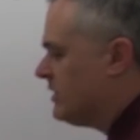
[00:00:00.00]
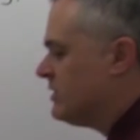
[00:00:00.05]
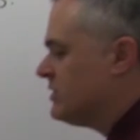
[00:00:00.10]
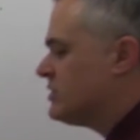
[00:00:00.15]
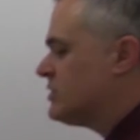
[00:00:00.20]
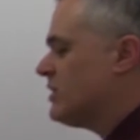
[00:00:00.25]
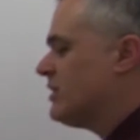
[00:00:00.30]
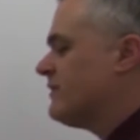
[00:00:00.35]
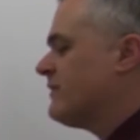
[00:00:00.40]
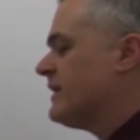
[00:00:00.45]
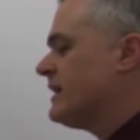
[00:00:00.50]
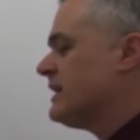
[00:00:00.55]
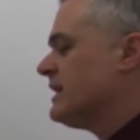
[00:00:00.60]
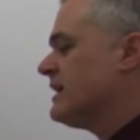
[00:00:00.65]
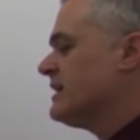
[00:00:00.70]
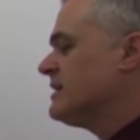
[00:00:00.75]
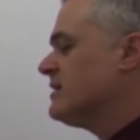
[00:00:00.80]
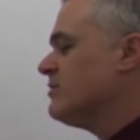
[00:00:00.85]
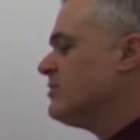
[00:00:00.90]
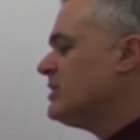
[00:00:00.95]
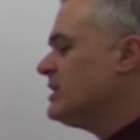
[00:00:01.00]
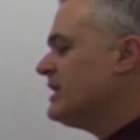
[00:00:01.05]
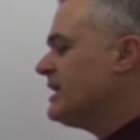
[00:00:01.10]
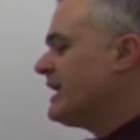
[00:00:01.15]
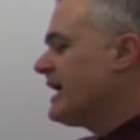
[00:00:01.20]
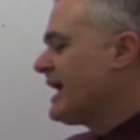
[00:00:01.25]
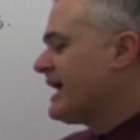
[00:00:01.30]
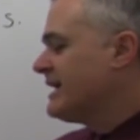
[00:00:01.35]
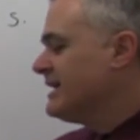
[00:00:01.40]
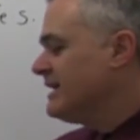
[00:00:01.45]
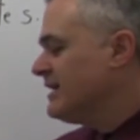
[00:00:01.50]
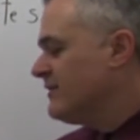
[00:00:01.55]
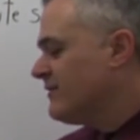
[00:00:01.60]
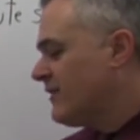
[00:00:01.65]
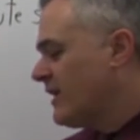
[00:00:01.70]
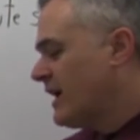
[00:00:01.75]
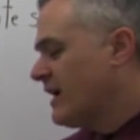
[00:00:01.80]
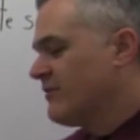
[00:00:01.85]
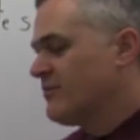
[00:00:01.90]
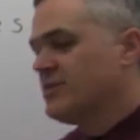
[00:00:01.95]
So if I'd like to be
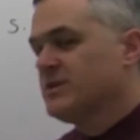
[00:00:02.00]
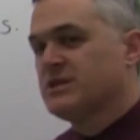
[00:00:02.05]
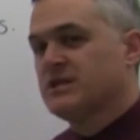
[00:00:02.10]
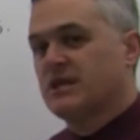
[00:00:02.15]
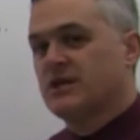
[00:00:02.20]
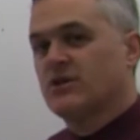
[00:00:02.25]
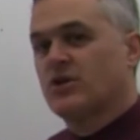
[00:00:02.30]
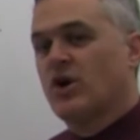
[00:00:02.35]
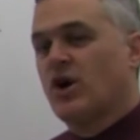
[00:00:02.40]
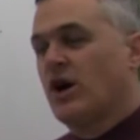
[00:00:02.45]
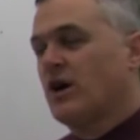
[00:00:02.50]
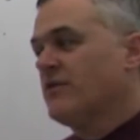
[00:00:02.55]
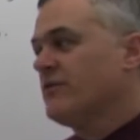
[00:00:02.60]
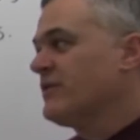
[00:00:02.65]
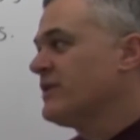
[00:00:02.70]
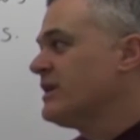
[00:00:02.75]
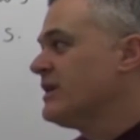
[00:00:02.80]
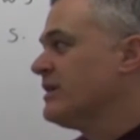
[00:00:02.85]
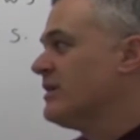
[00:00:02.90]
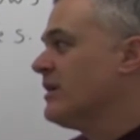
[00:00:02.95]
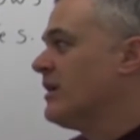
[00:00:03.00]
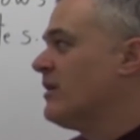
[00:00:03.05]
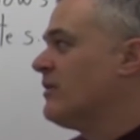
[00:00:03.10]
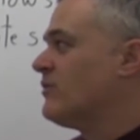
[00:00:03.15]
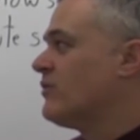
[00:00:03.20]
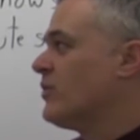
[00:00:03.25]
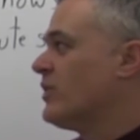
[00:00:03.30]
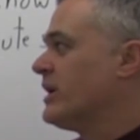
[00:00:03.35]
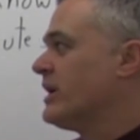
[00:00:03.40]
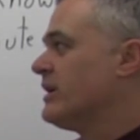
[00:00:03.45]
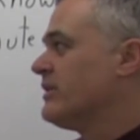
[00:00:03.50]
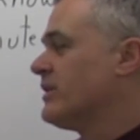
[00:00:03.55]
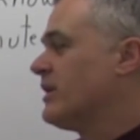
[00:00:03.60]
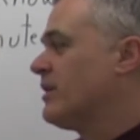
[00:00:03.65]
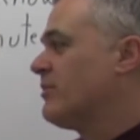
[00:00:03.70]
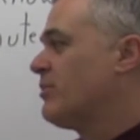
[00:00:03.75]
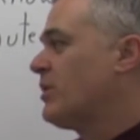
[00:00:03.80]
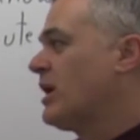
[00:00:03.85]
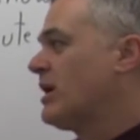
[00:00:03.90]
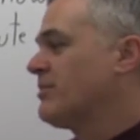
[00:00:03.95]
95% confident of where
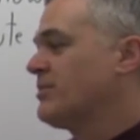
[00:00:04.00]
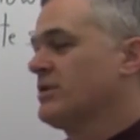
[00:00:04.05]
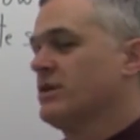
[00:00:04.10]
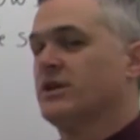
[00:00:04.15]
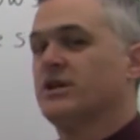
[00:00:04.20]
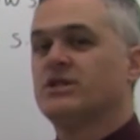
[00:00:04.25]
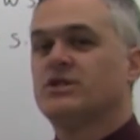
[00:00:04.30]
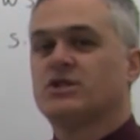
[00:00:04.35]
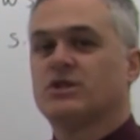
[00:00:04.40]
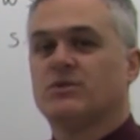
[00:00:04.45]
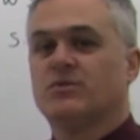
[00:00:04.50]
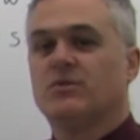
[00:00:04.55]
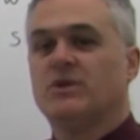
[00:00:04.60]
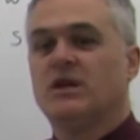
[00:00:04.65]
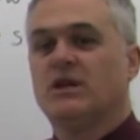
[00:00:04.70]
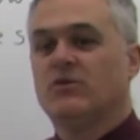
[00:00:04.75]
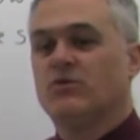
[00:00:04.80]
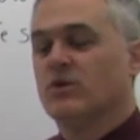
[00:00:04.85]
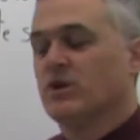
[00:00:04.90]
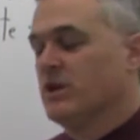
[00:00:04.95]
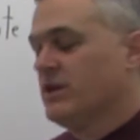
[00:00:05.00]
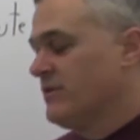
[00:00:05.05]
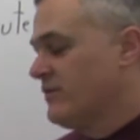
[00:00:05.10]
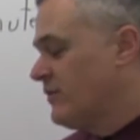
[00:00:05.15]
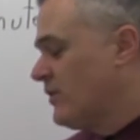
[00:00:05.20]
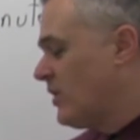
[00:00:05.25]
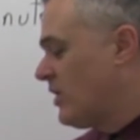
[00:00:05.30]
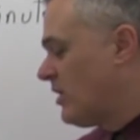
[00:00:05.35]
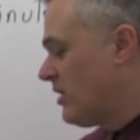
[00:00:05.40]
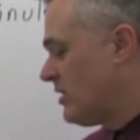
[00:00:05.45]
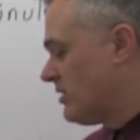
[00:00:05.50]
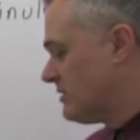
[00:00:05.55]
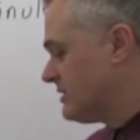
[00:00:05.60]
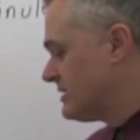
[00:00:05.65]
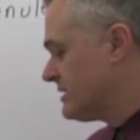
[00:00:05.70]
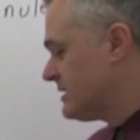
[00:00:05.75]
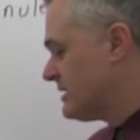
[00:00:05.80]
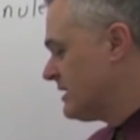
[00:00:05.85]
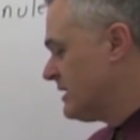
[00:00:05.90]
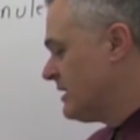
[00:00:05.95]
the population mean really
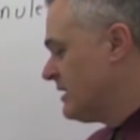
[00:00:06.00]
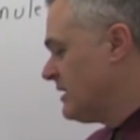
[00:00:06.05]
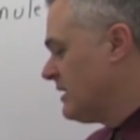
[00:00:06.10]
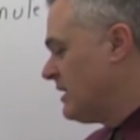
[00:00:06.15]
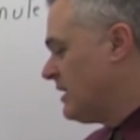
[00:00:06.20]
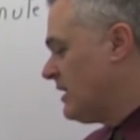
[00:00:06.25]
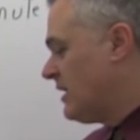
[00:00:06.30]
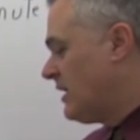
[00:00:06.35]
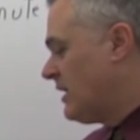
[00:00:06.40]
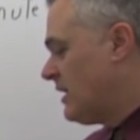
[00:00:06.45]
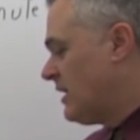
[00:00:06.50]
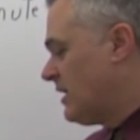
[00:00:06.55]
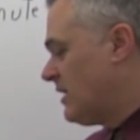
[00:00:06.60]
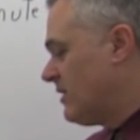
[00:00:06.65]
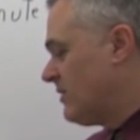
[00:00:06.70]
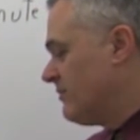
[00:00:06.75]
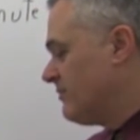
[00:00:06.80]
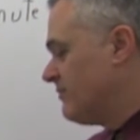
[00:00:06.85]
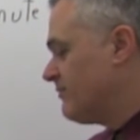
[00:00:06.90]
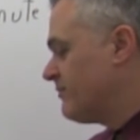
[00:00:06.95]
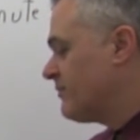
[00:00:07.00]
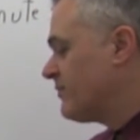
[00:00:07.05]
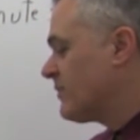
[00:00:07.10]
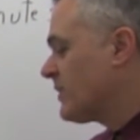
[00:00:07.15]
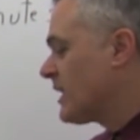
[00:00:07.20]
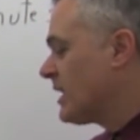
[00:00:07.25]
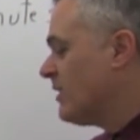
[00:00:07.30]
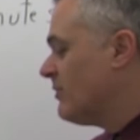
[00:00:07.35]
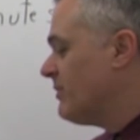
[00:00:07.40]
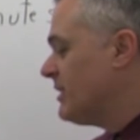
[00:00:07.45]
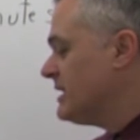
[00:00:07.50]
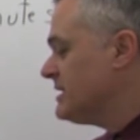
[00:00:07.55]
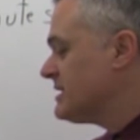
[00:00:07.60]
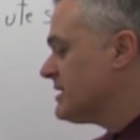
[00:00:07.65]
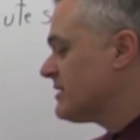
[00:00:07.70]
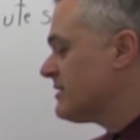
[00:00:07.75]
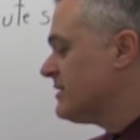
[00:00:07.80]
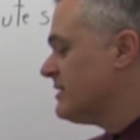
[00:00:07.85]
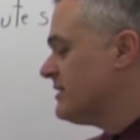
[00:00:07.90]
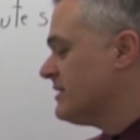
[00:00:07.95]
falls, um,
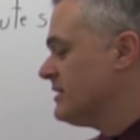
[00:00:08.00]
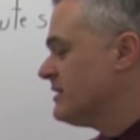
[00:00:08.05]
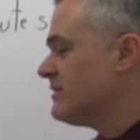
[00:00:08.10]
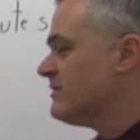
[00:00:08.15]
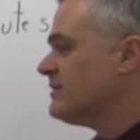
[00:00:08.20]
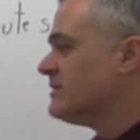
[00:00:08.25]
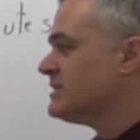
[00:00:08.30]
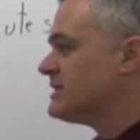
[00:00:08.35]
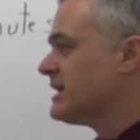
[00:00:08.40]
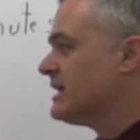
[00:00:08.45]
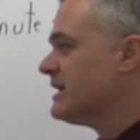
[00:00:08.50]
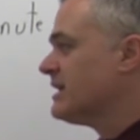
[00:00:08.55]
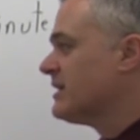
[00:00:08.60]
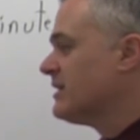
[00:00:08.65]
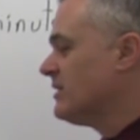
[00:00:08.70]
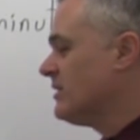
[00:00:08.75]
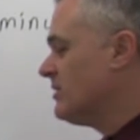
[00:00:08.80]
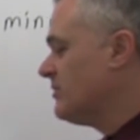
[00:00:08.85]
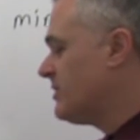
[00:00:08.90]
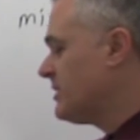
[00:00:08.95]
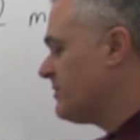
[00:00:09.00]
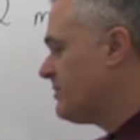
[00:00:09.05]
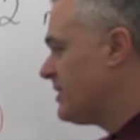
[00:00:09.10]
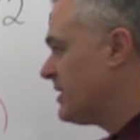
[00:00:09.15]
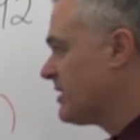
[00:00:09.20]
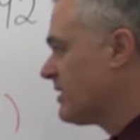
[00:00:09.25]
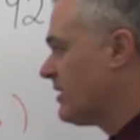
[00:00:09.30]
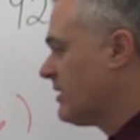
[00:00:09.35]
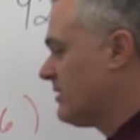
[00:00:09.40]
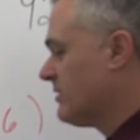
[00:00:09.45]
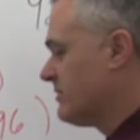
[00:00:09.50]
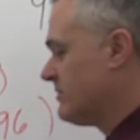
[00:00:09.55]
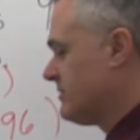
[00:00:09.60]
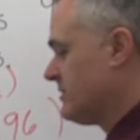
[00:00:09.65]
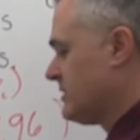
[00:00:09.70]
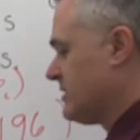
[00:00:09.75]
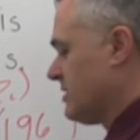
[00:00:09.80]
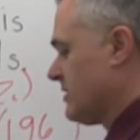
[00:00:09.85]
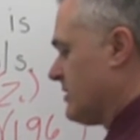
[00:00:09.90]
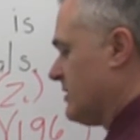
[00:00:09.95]
basically the interval is getting a little bit bigger.
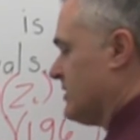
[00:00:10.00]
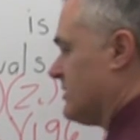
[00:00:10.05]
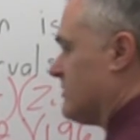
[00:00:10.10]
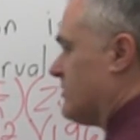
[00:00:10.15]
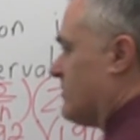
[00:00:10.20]
So it goes